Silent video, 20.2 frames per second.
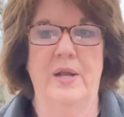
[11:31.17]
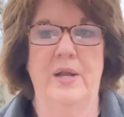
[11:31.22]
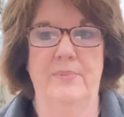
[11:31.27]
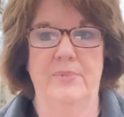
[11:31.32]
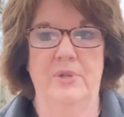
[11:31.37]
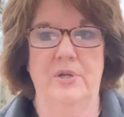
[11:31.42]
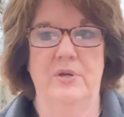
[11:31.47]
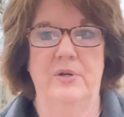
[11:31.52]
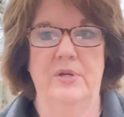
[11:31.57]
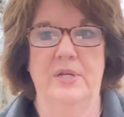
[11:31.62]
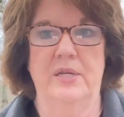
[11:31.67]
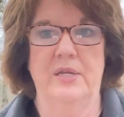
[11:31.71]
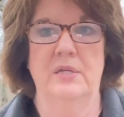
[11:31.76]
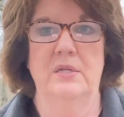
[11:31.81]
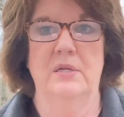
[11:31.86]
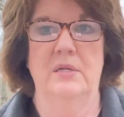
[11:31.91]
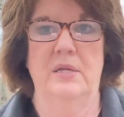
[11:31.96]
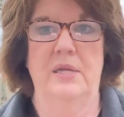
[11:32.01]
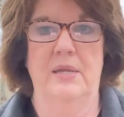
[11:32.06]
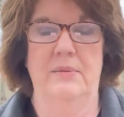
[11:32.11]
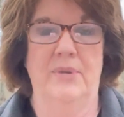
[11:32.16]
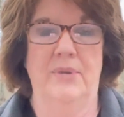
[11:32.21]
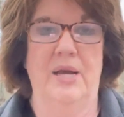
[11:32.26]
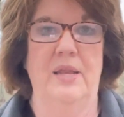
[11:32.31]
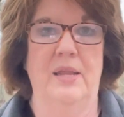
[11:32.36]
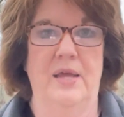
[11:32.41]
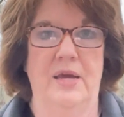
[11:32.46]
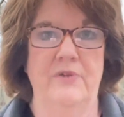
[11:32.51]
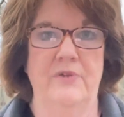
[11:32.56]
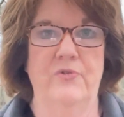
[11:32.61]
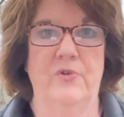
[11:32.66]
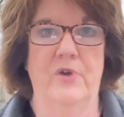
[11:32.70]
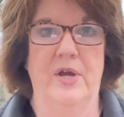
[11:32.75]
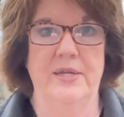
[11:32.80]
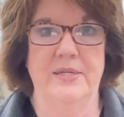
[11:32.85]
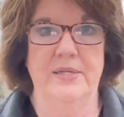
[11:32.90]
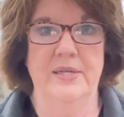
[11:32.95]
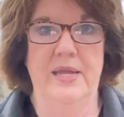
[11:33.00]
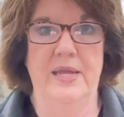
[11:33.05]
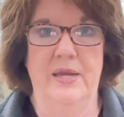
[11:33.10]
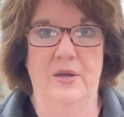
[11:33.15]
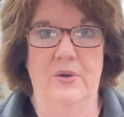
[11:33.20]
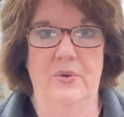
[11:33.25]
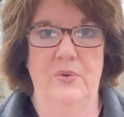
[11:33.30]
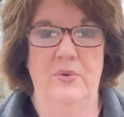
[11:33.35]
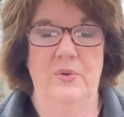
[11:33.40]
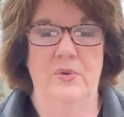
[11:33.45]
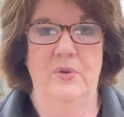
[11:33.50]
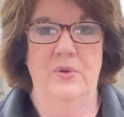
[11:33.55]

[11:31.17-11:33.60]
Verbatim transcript: I'm learning in my life right now?